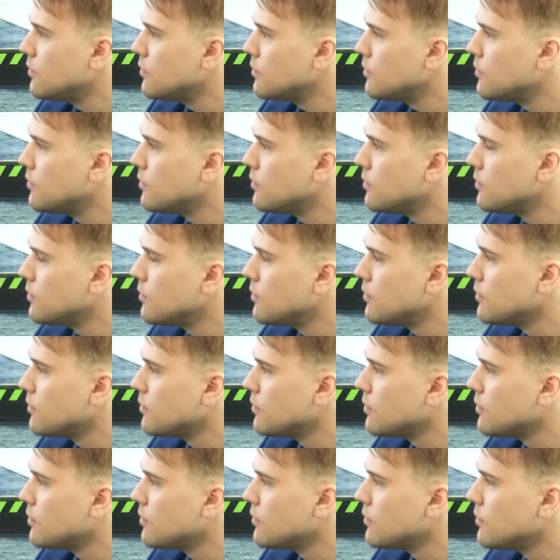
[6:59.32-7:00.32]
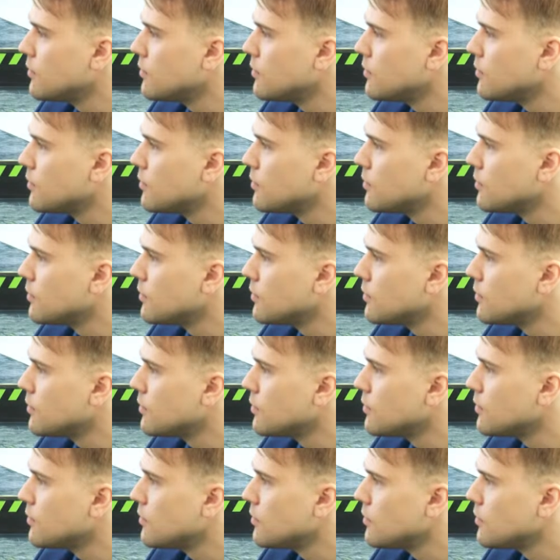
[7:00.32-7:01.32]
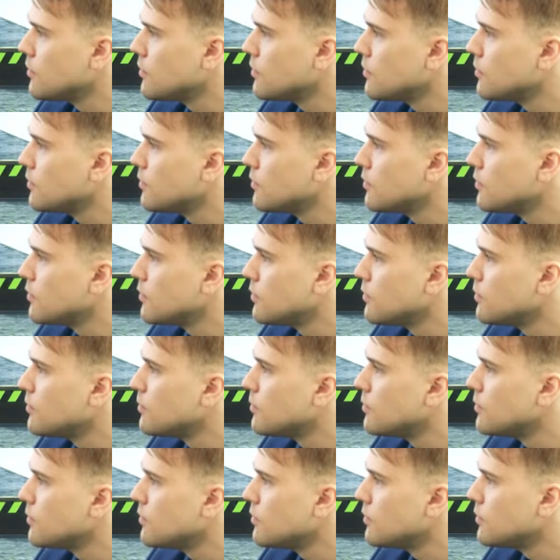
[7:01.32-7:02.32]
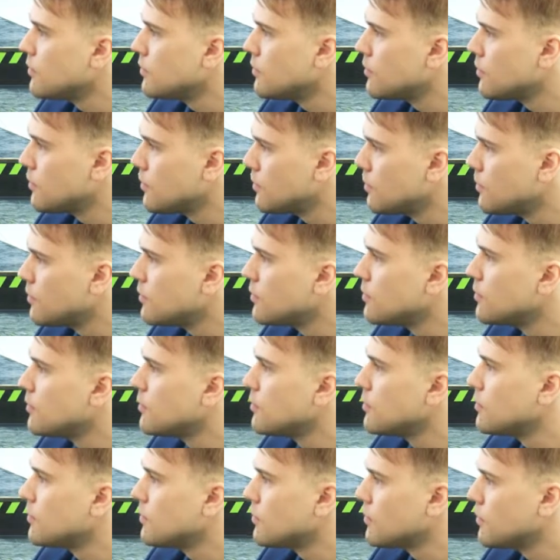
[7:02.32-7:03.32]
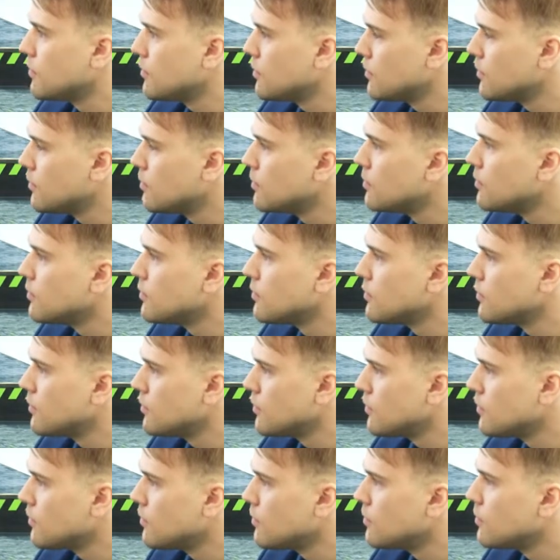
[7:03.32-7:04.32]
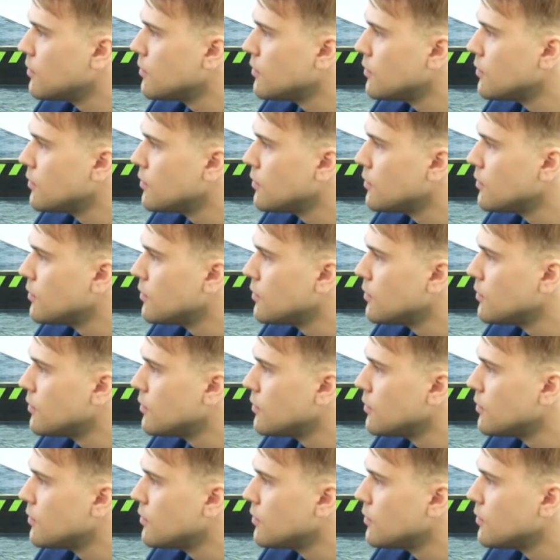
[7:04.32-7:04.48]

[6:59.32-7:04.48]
The person shown says nothing.